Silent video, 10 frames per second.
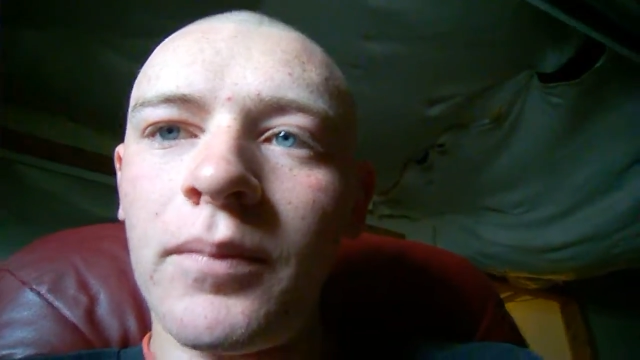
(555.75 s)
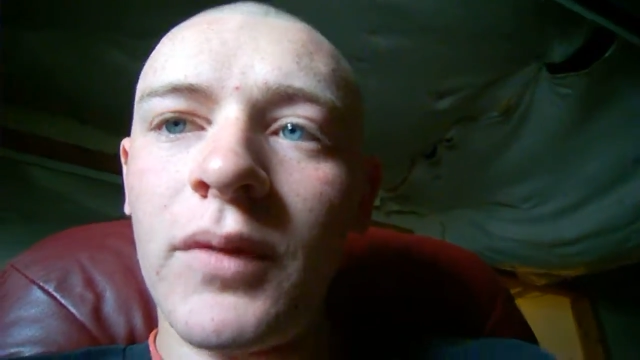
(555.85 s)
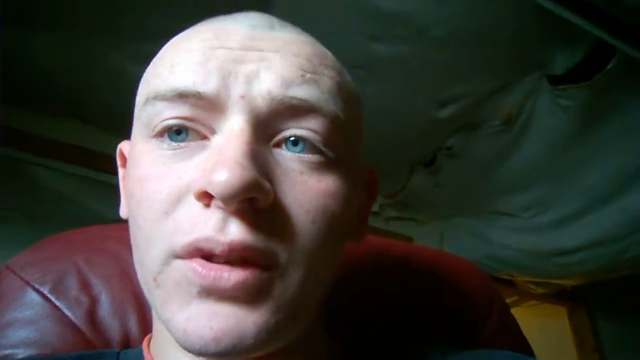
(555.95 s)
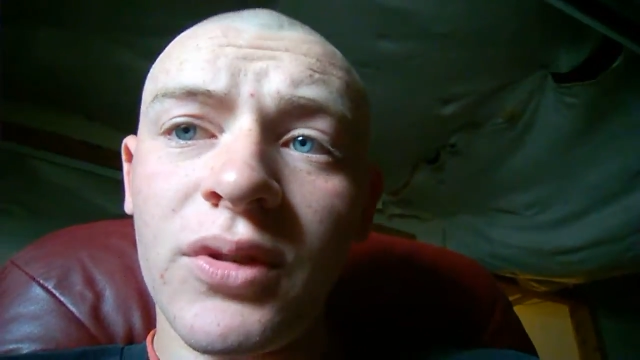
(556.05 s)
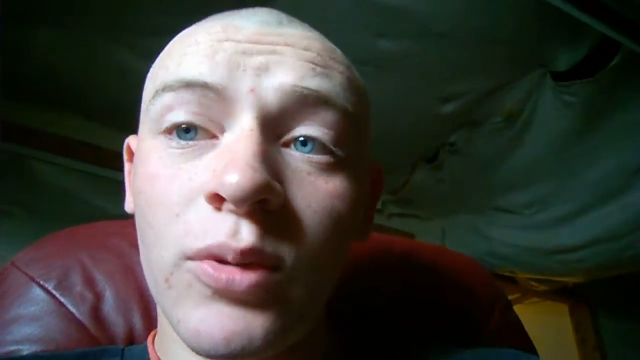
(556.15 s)

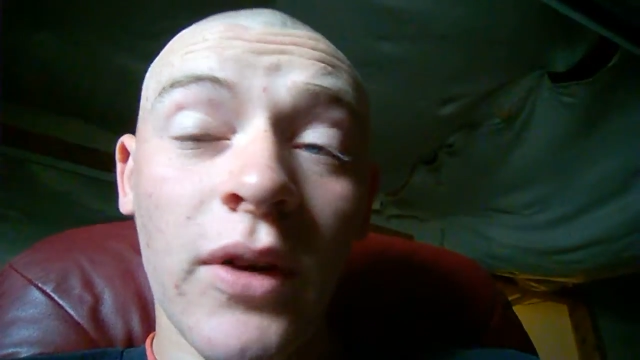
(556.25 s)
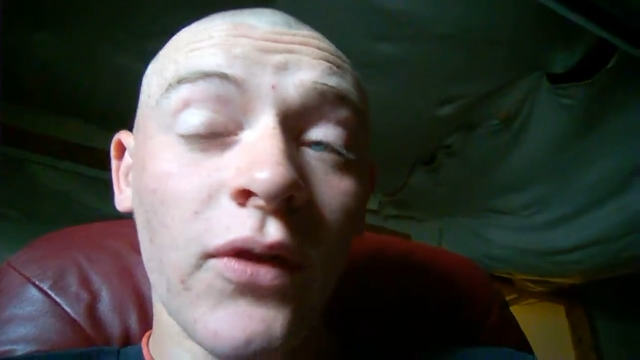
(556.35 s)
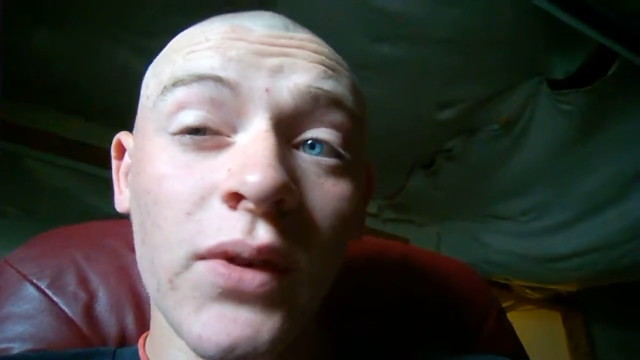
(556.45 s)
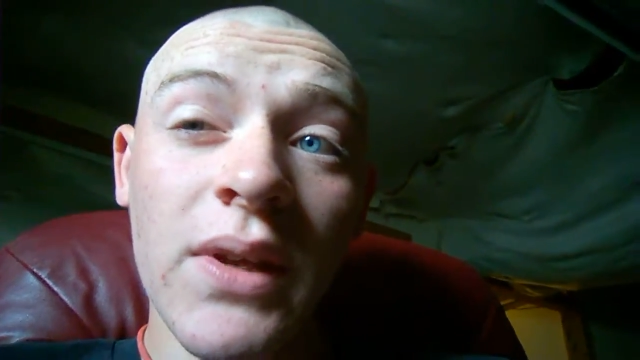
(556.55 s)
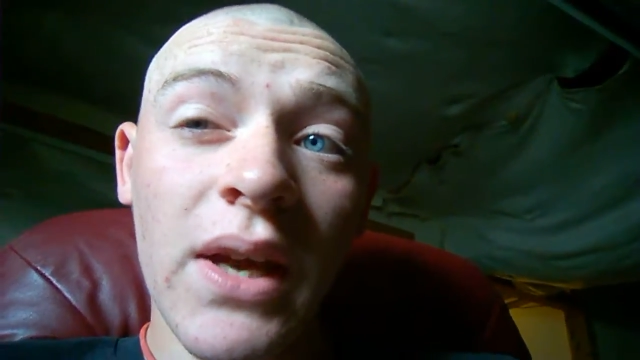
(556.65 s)
There's quite a
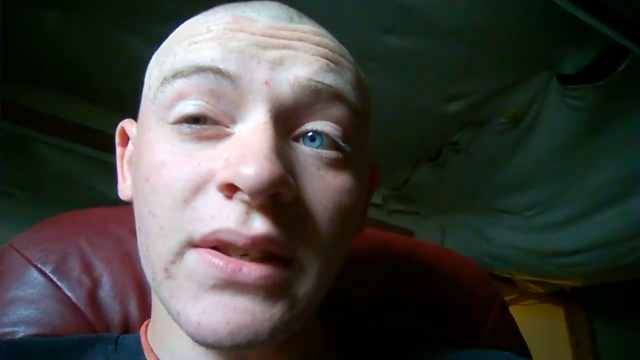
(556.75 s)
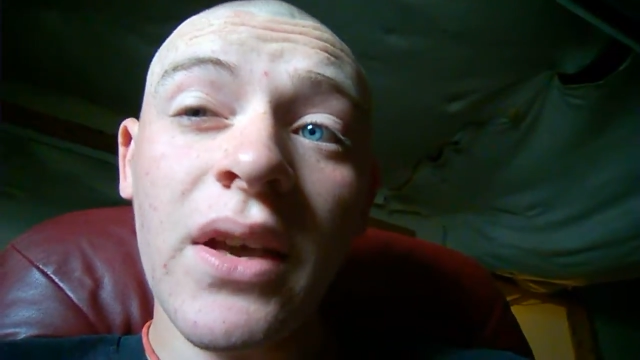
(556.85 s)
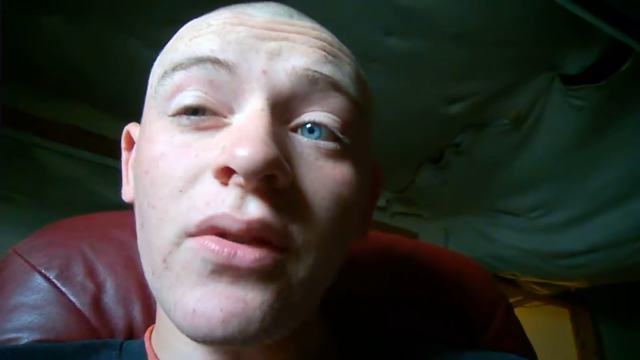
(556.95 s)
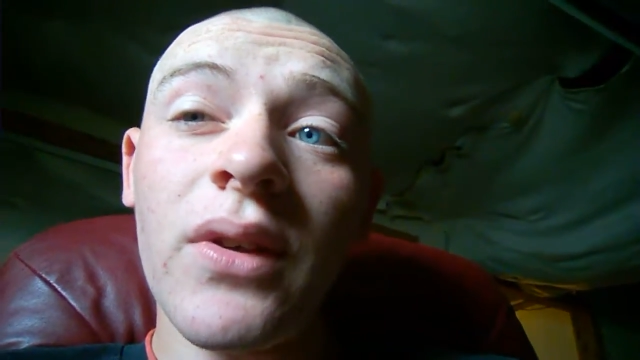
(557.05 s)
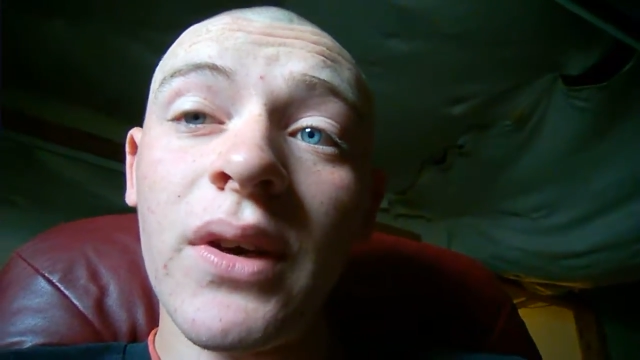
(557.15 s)
few snacks
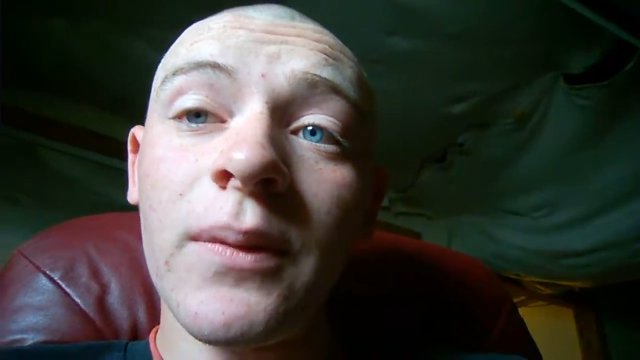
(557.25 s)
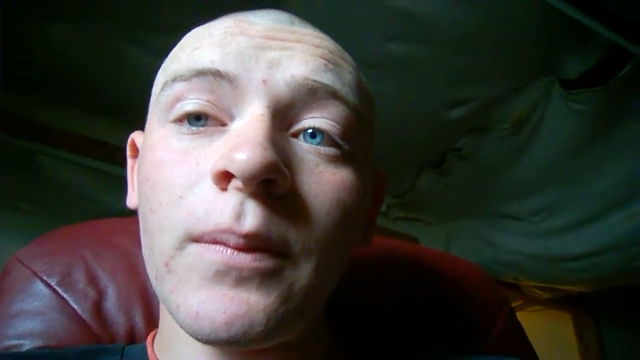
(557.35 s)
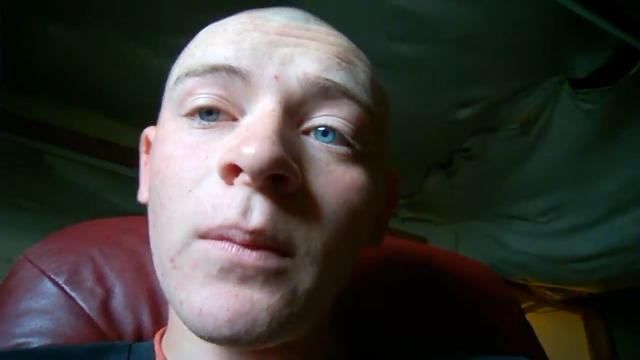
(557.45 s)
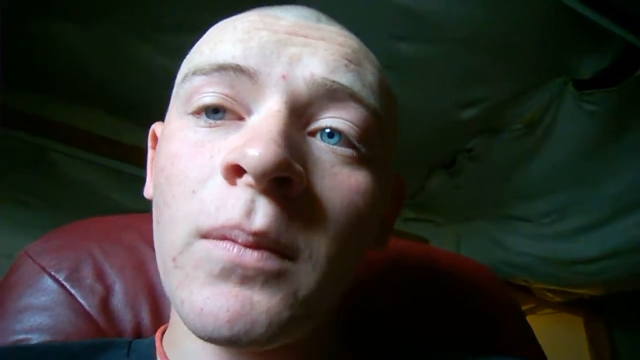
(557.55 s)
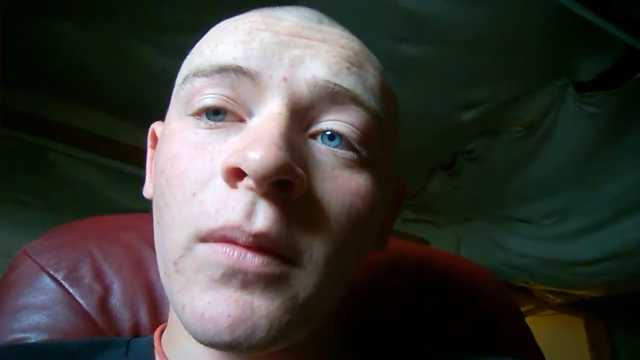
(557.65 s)
out there.
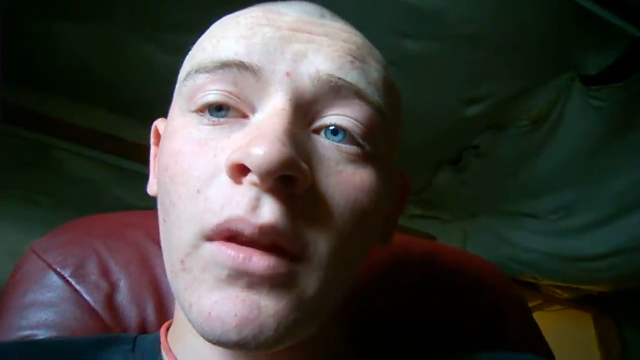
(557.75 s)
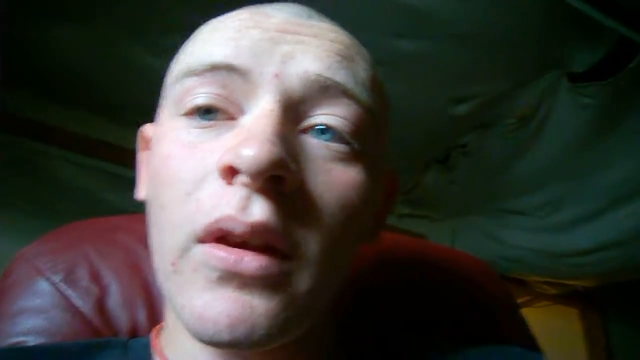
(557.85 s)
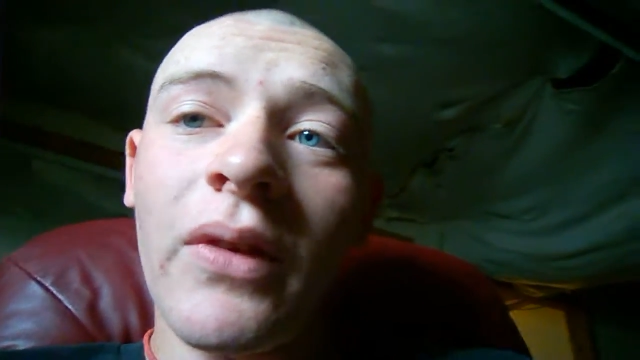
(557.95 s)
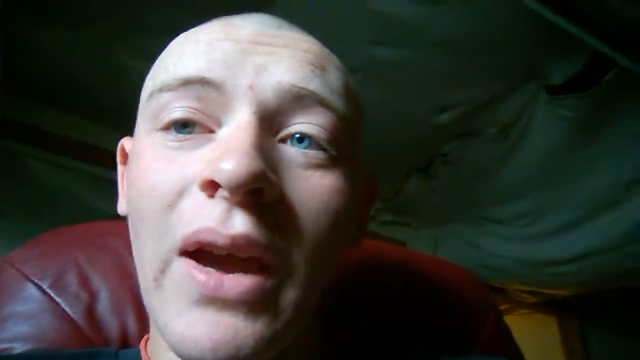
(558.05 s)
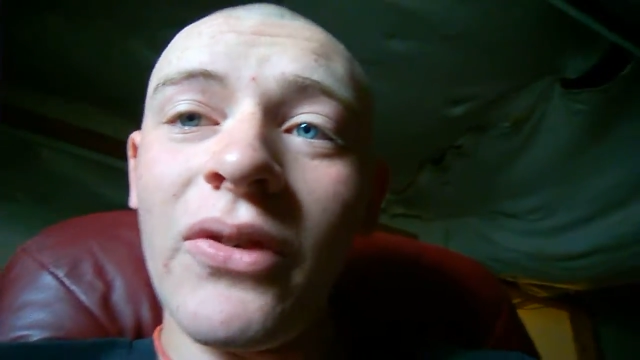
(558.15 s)

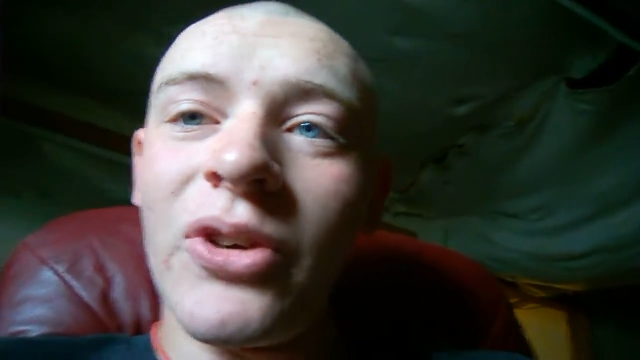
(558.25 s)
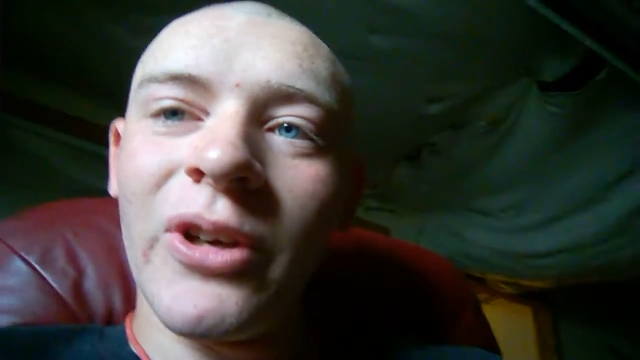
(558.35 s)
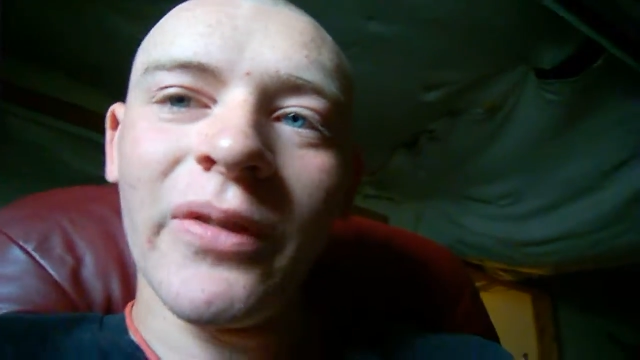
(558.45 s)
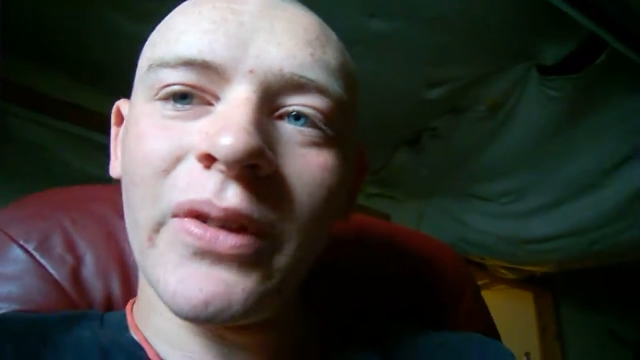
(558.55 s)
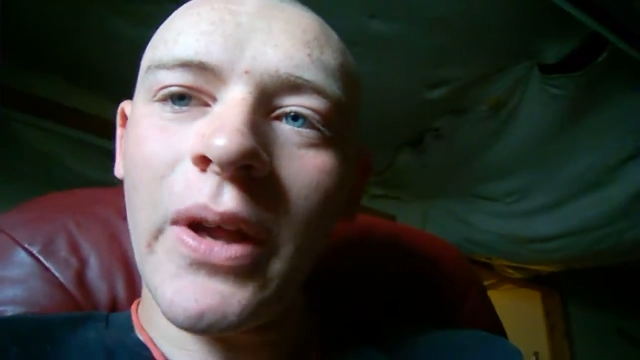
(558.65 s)
If I haven't
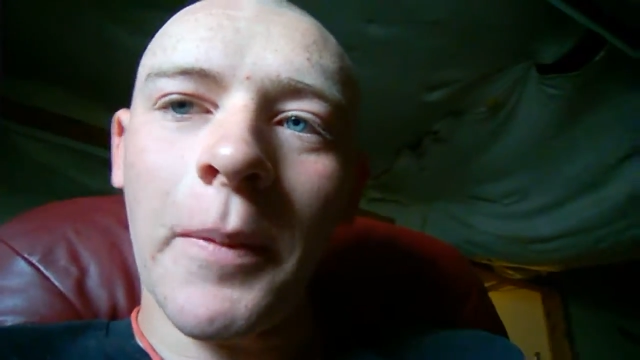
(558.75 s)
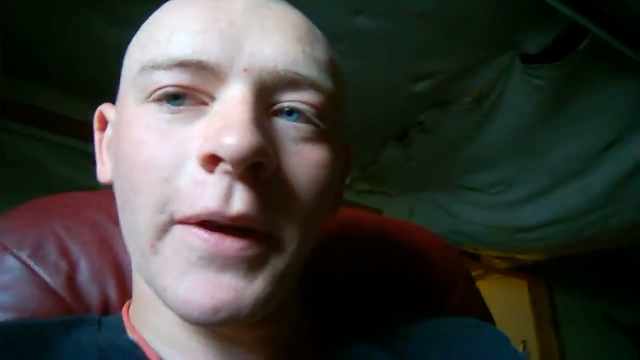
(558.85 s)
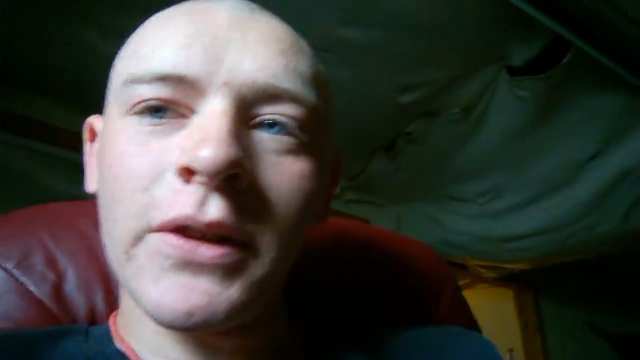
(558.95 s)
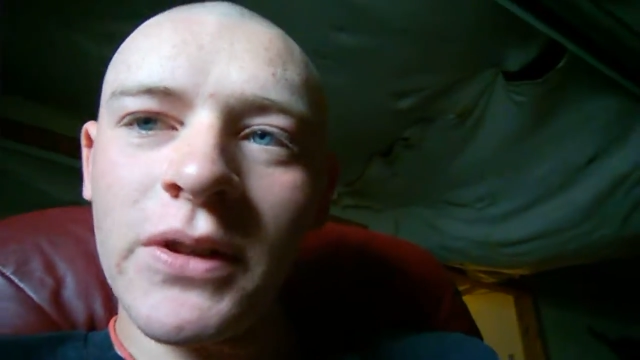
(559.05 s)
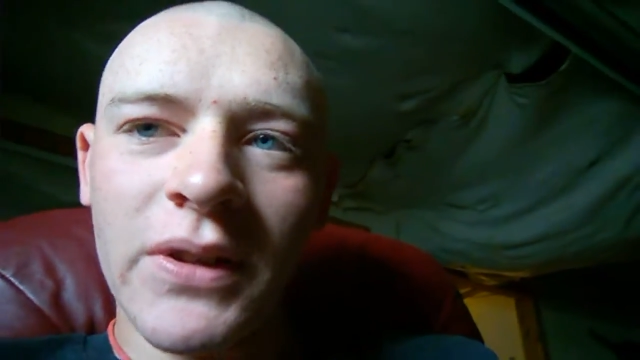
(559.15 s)
heard of it, I
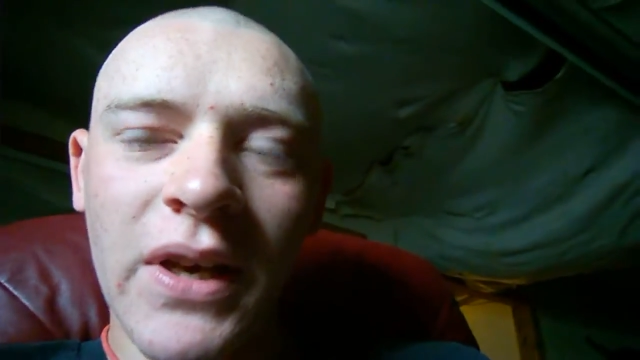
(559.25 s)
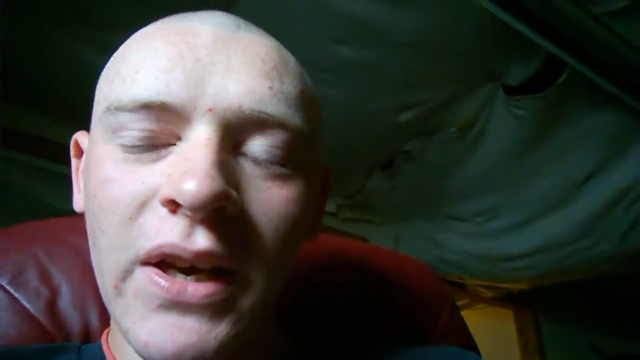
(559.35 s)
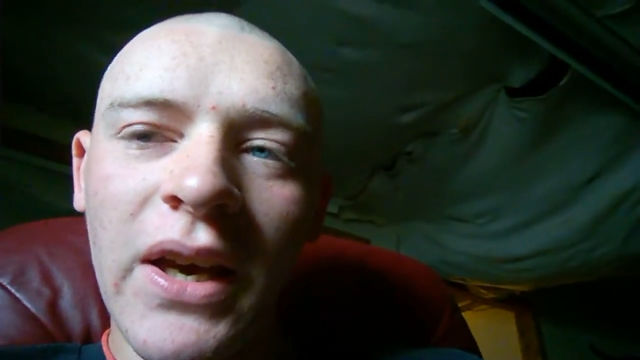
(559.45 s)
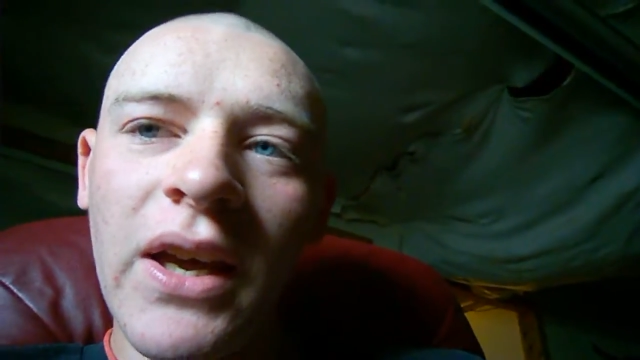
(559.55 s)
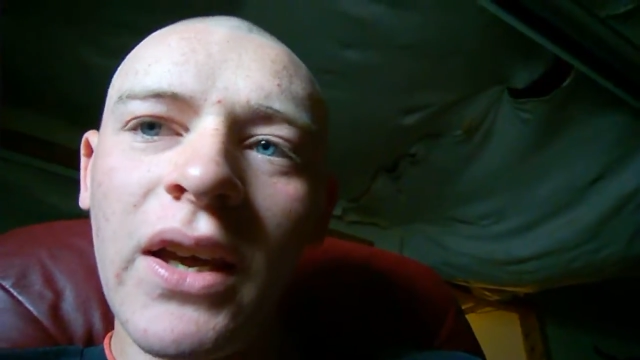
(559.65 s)
might just
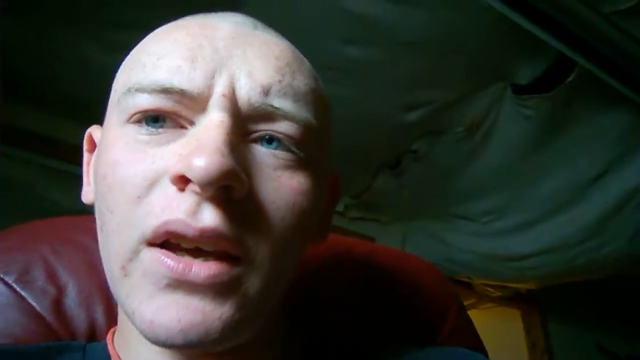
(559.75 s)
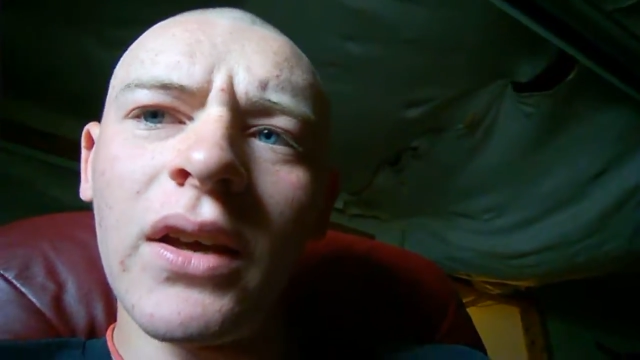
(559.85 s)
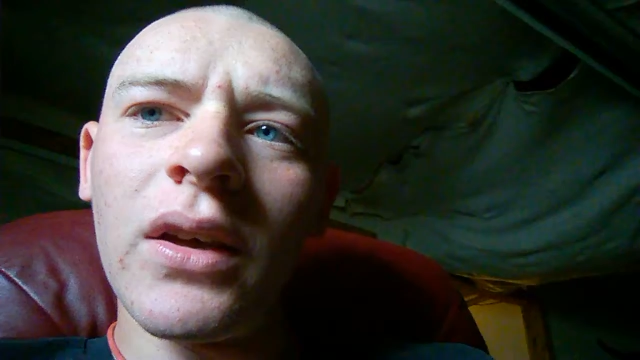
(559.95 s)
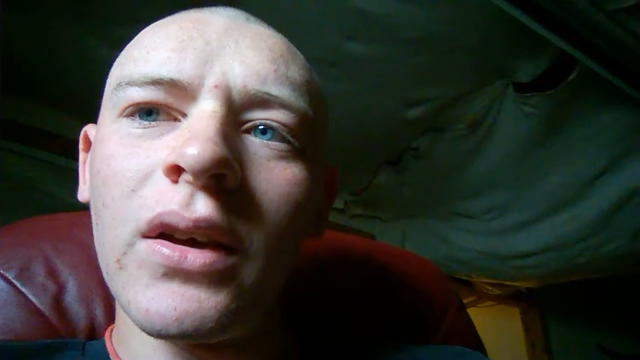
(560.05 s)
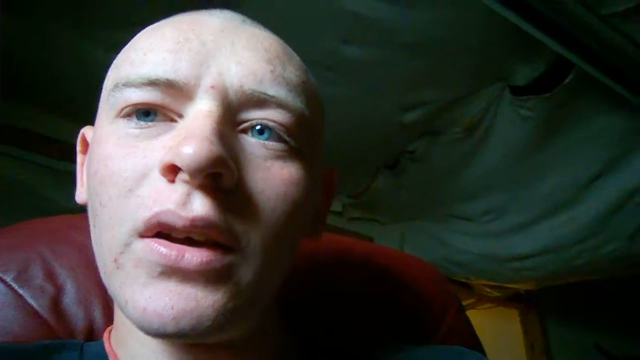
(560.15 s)
say,
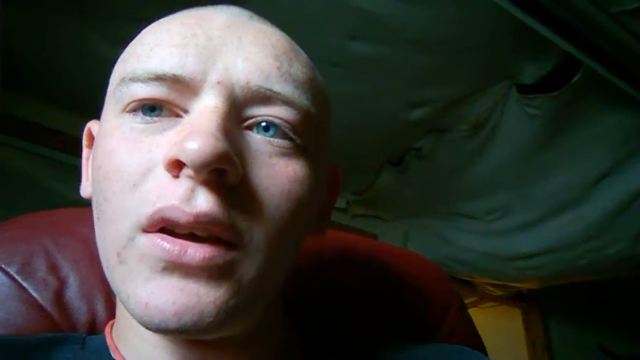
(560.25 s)
hey,